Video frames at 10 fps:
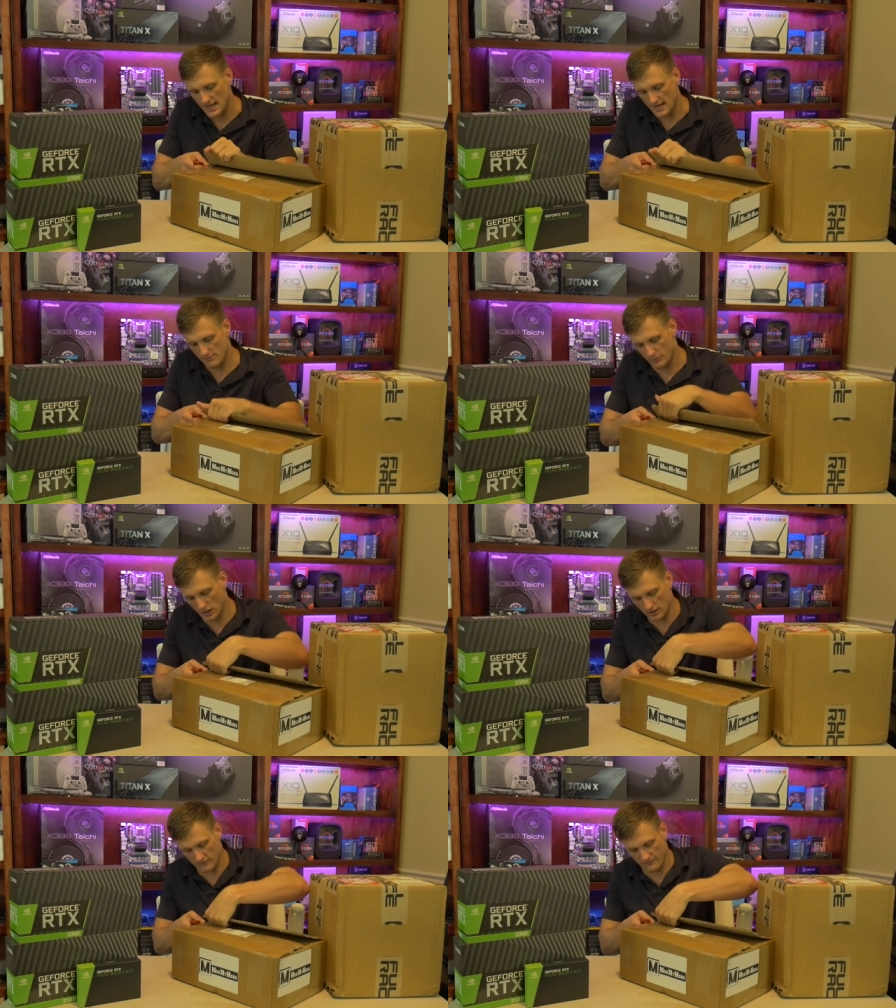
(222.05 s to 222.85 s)
And
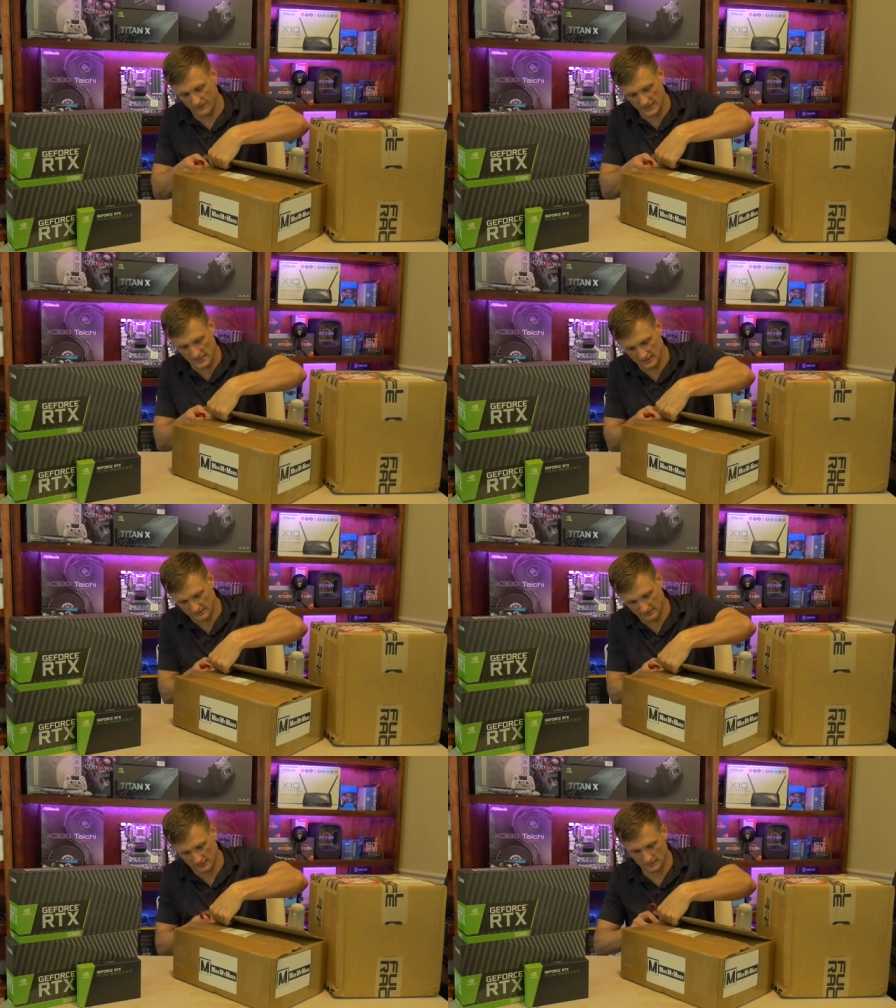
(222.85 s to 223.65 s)
Barrow
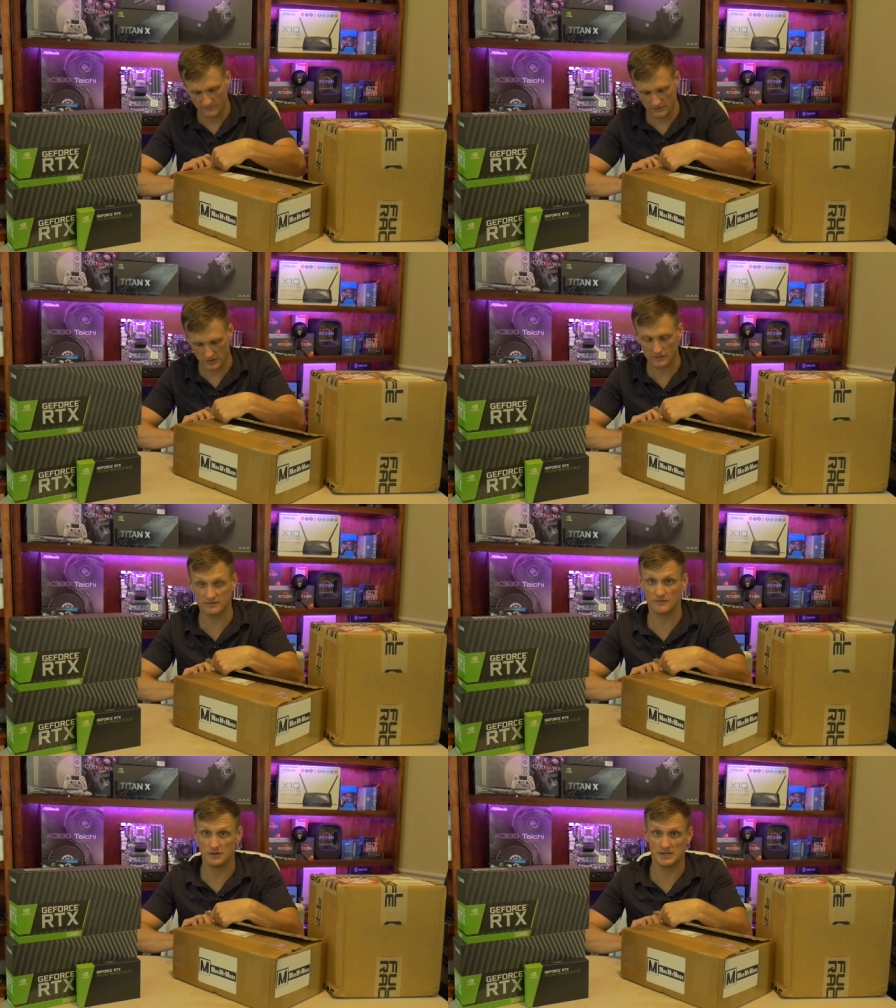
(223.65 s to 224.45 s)
fittings, for those
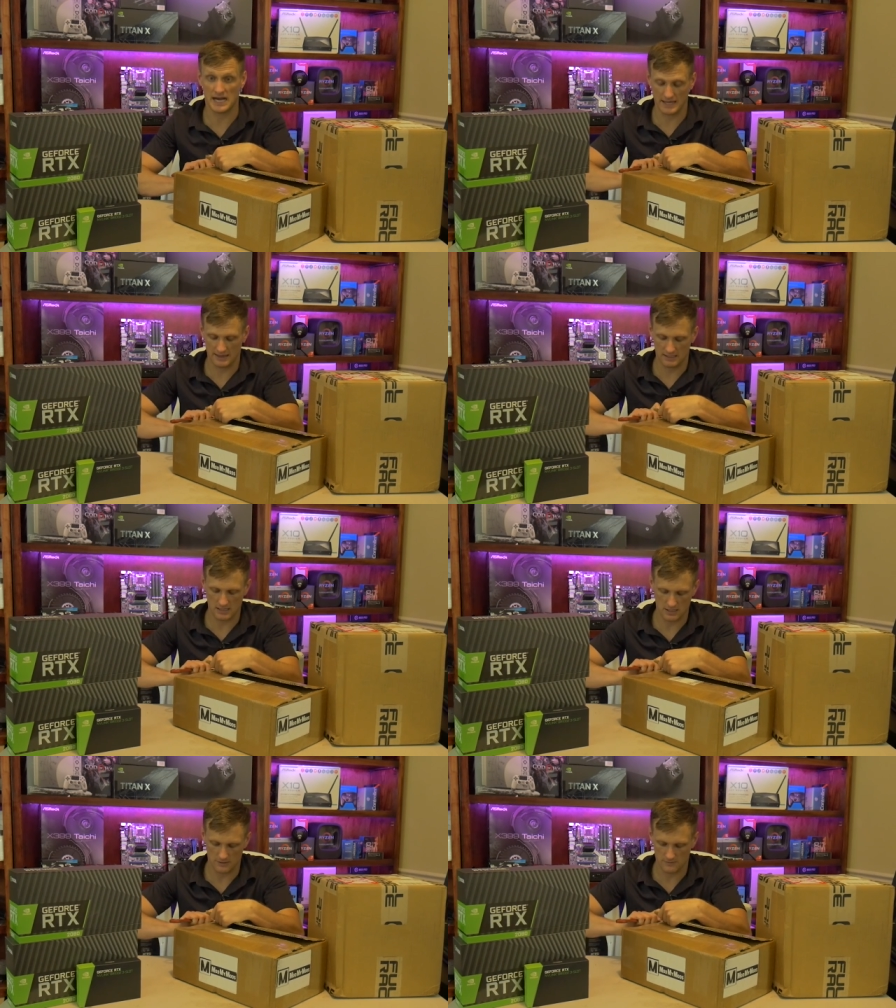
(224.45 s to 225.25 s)
of you not in the
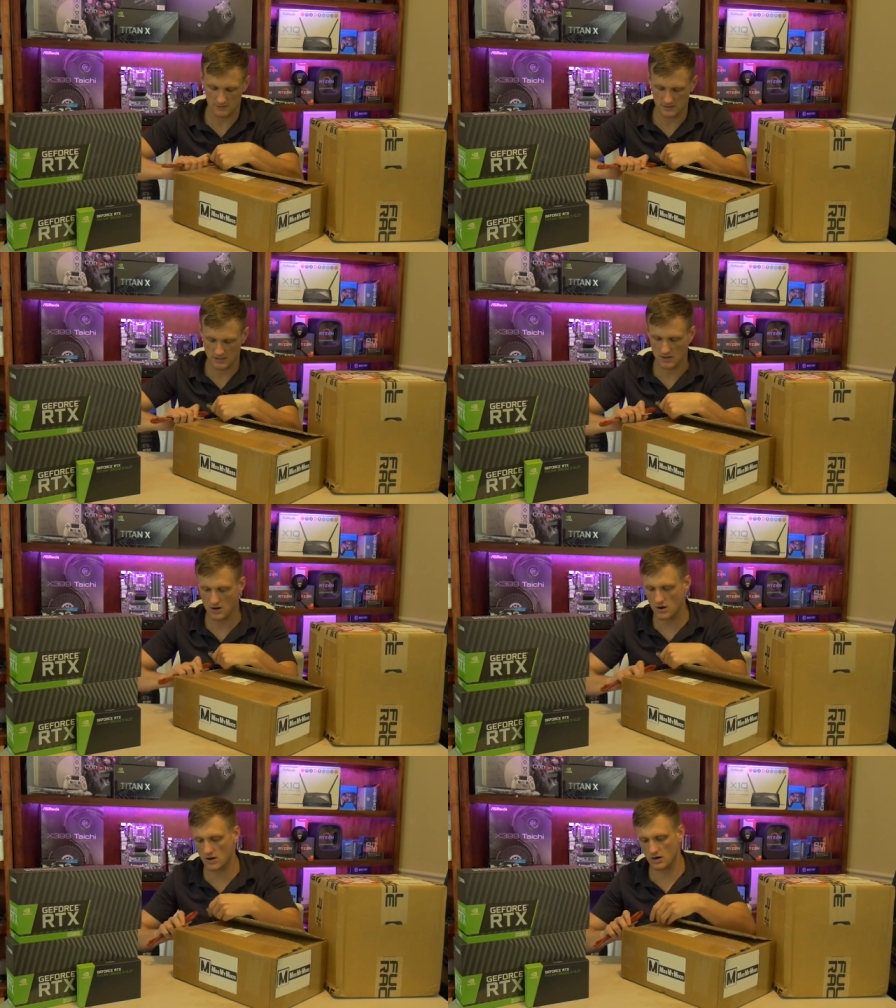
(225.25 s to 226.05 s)
know,
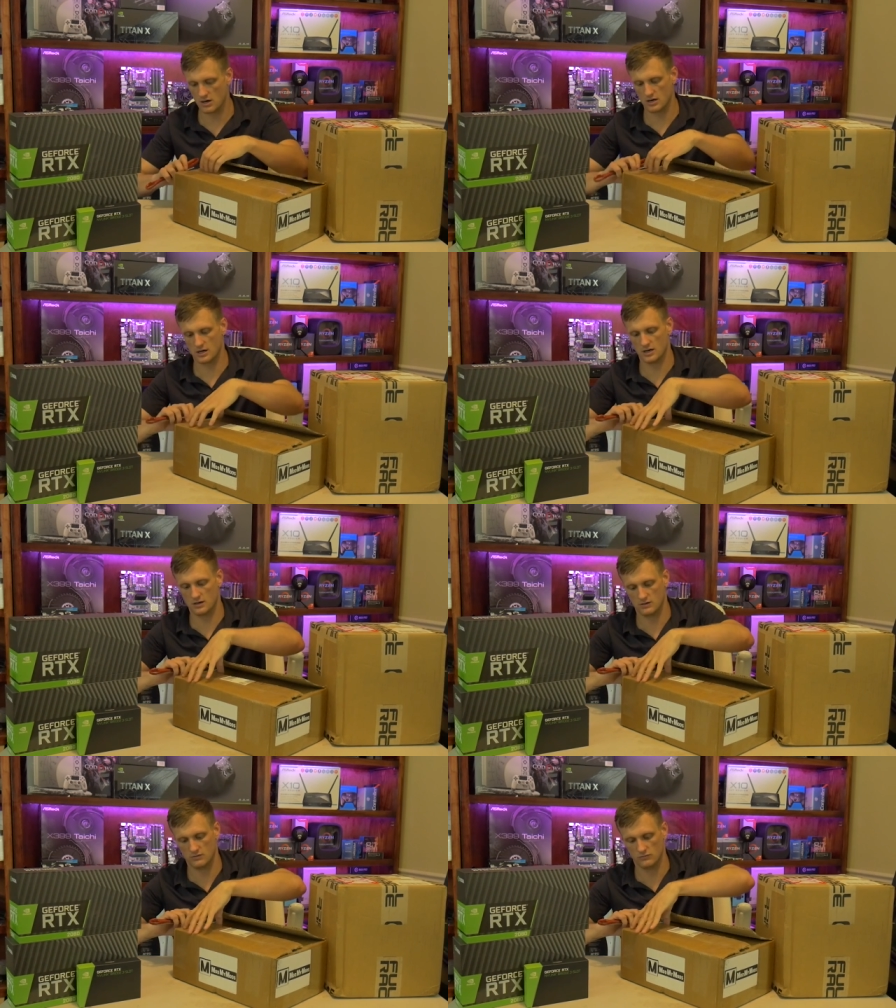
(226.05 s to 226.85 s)

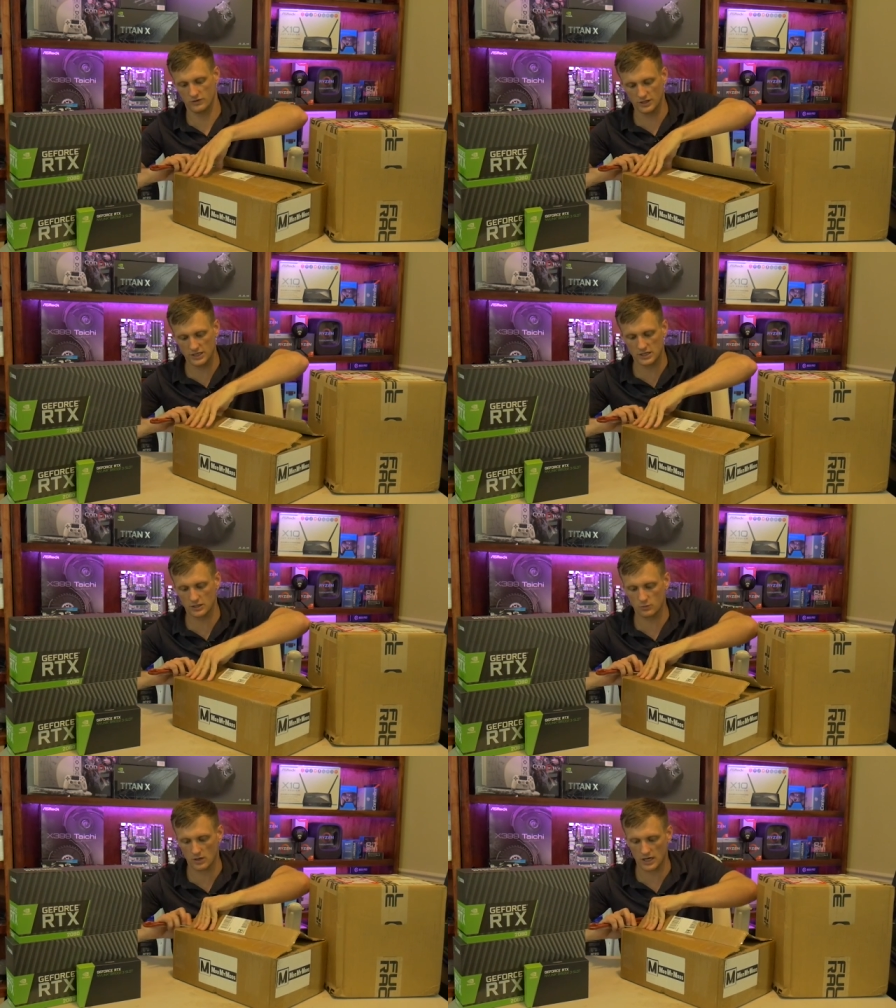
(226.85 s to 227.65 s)
are really
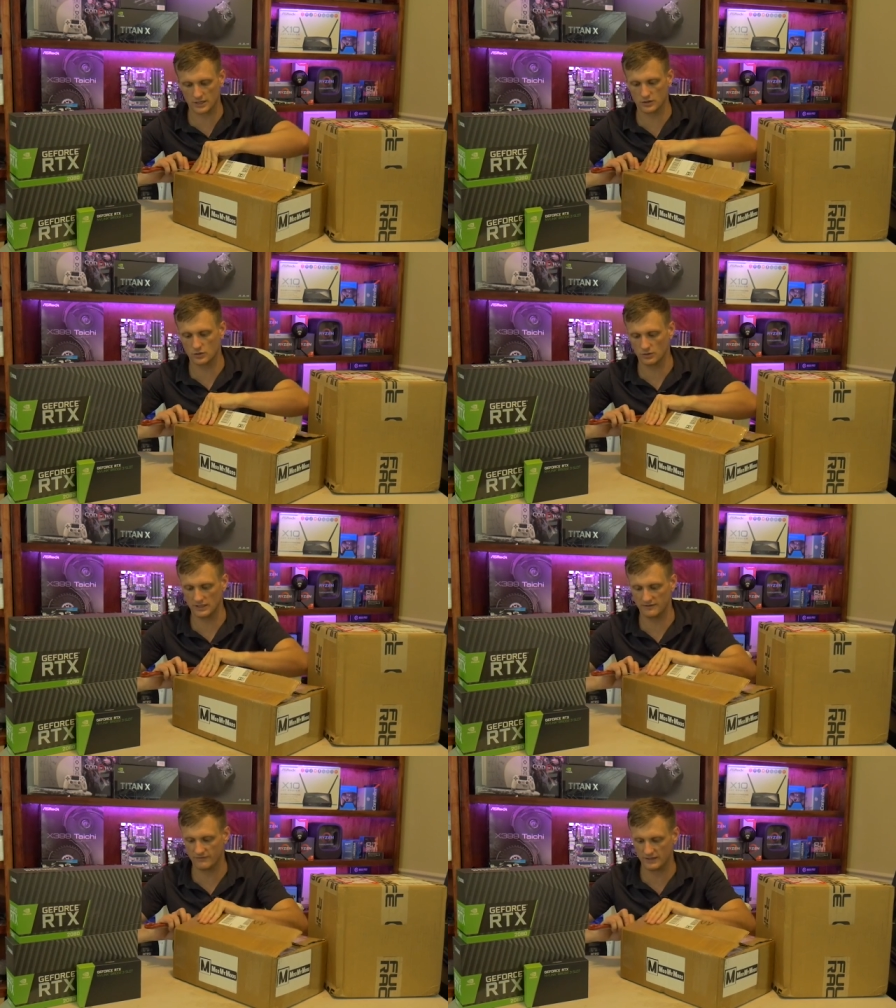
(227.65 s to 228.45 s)
good water
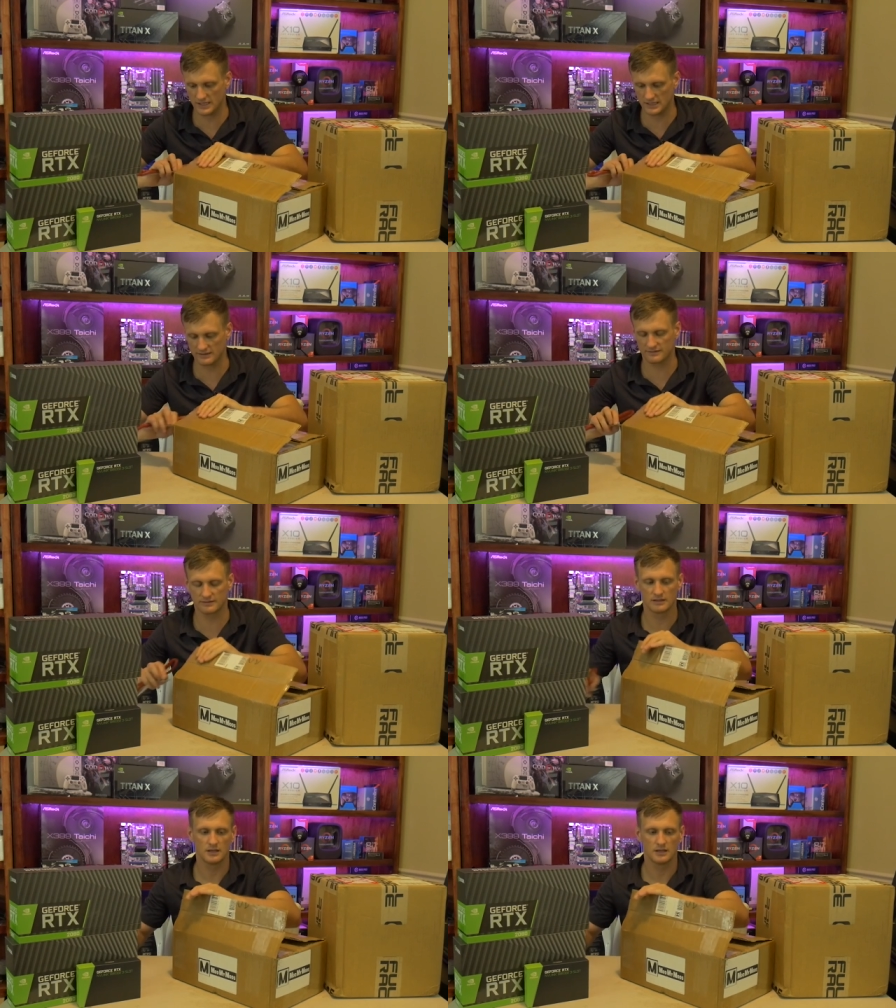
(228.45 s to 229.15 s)
cooling fittings